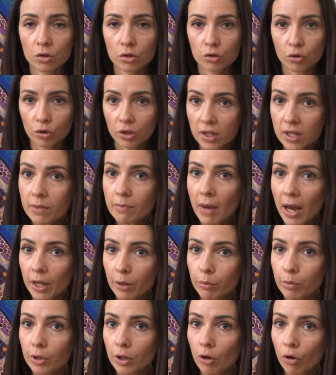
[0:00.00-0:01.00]
So this
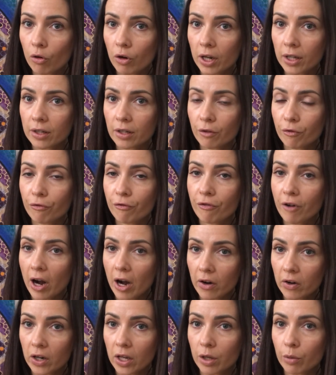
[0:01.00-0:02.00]
might be already
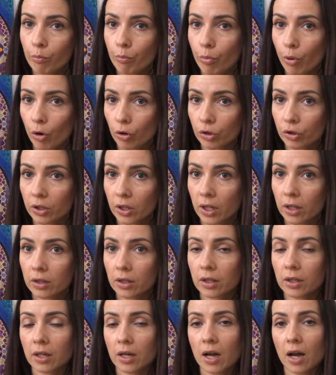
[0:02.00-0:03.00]
very
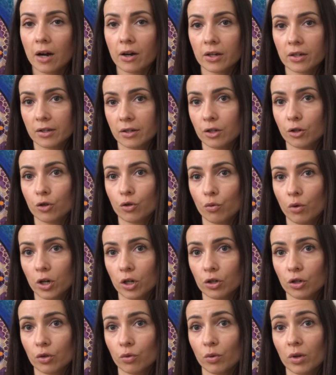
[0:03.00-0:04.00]
important in a current
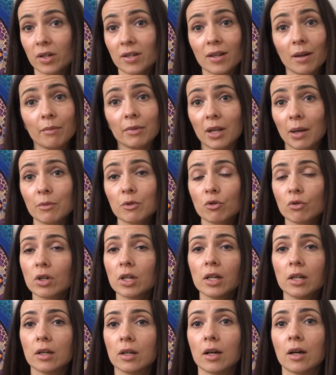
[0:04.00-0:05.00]
situation where sometimes
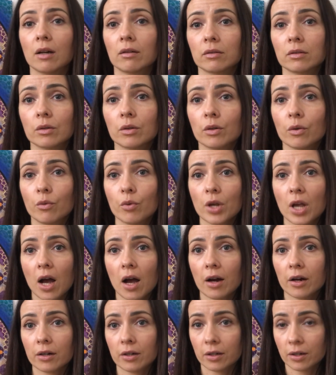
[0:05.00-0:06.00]
really we
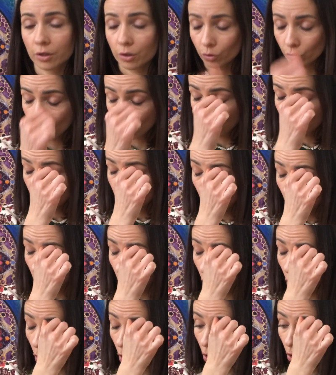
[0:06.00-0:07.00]
are, you know, we
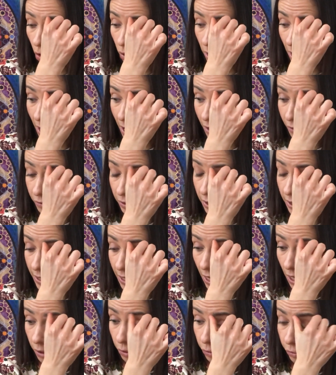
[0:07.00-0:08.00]
all have this
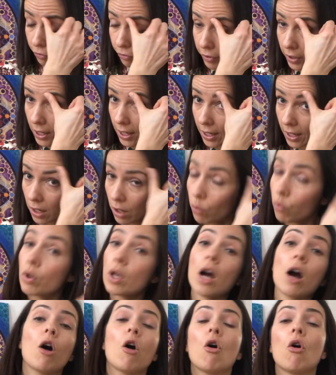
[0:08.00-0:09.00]
kind of feeling.
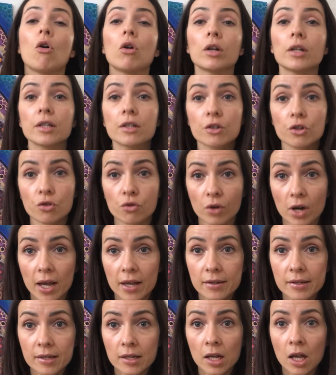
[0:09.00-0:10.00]
We are all in
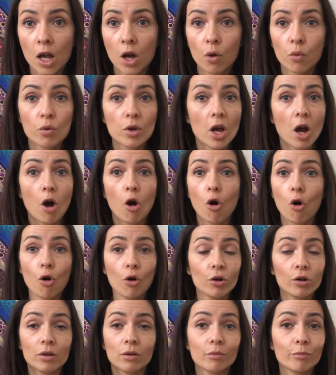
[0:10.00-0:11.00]
stress. We are
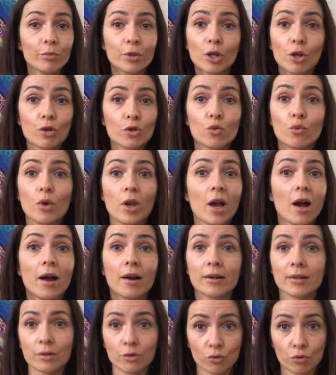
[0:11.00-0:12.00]
all, because we
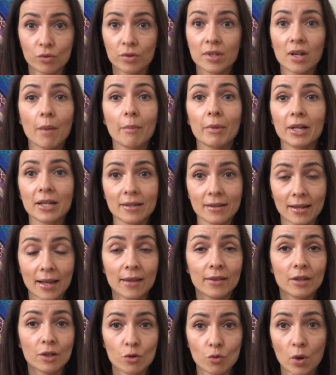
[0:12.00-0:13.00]
are to some
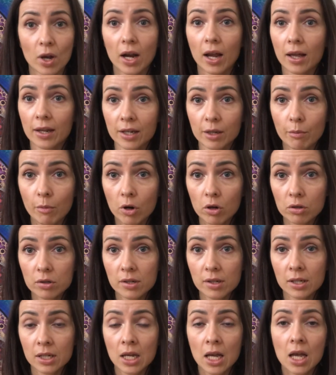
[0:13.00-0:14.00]
extent as well
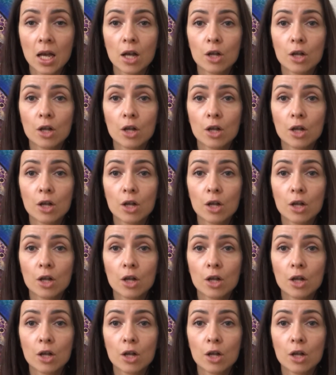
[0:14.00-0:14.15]
animals.